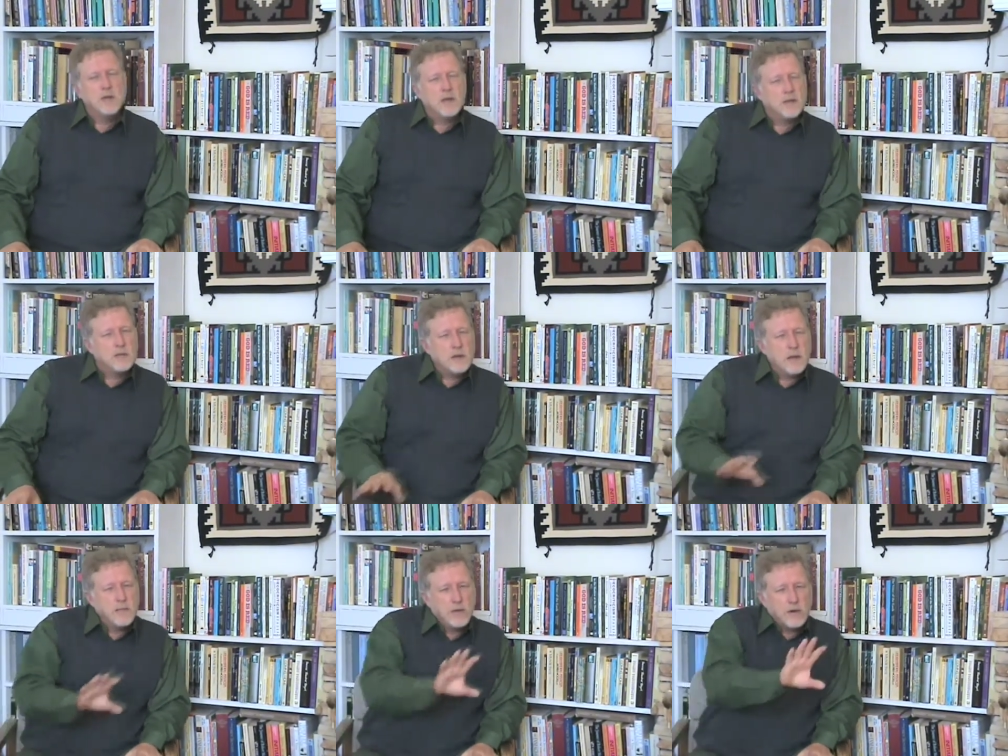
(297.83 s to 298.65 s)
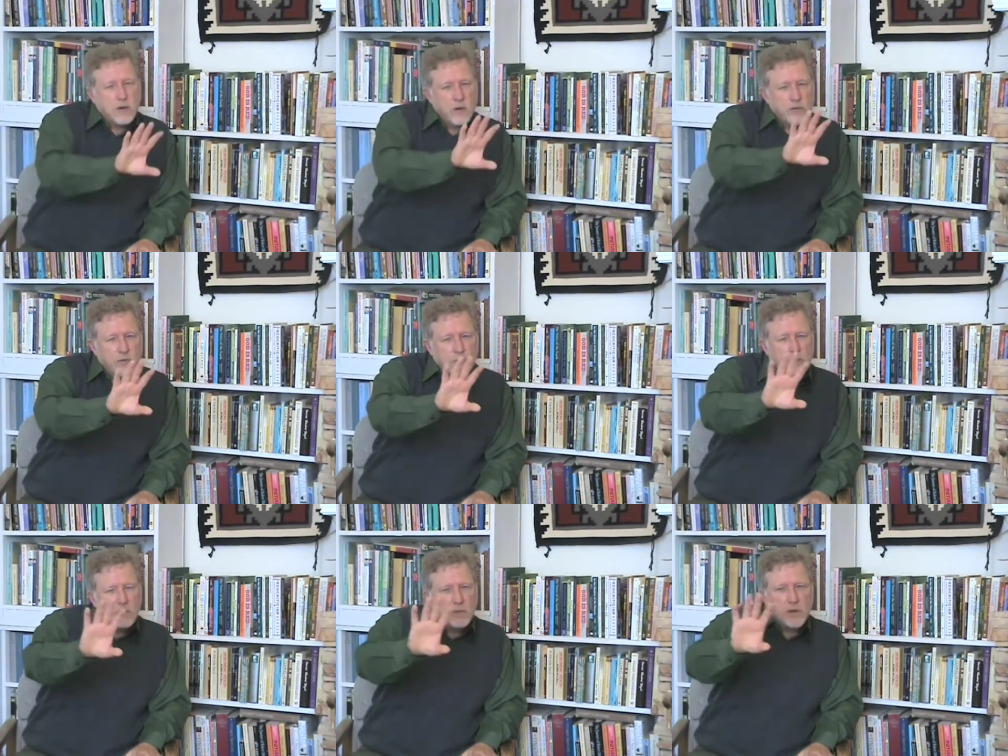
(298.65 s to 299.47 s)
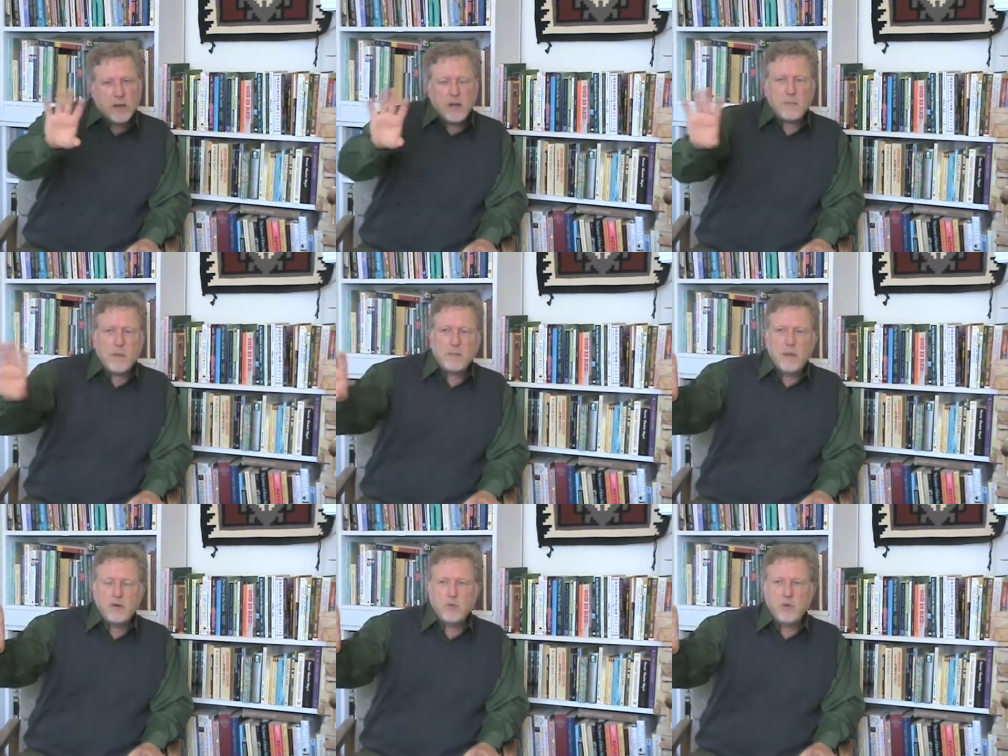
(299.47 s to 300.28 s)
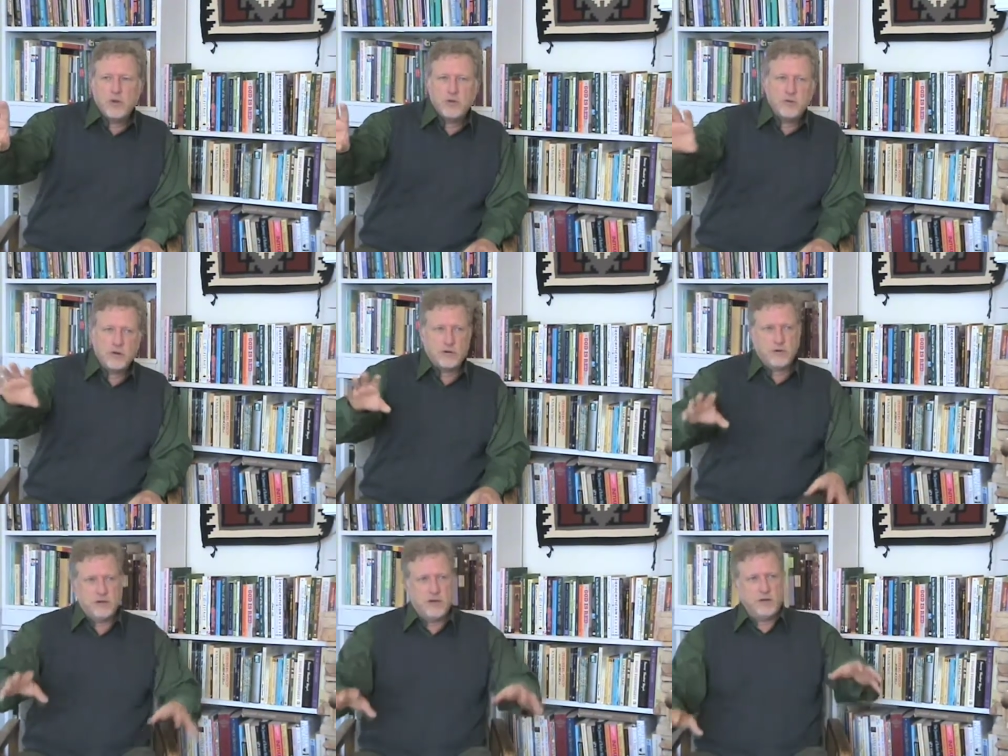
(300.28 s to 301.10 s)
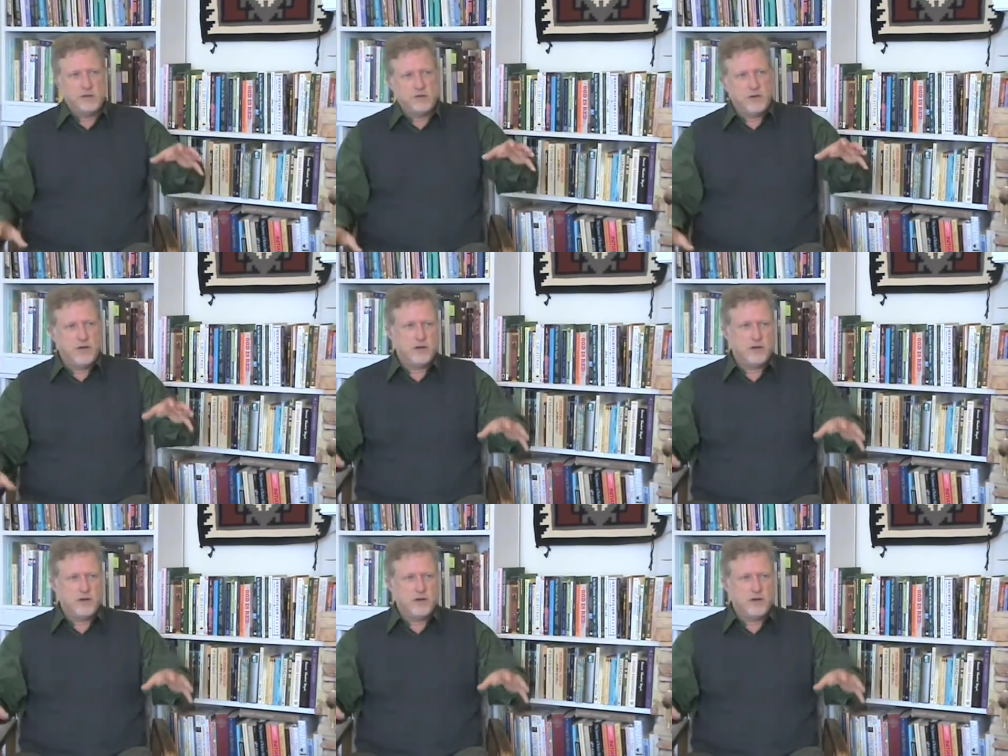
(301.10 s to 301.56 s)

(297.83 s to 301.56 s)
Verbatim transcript: And then I'm, they're going through, I'm looking out my bedroom window, and they're going down the street,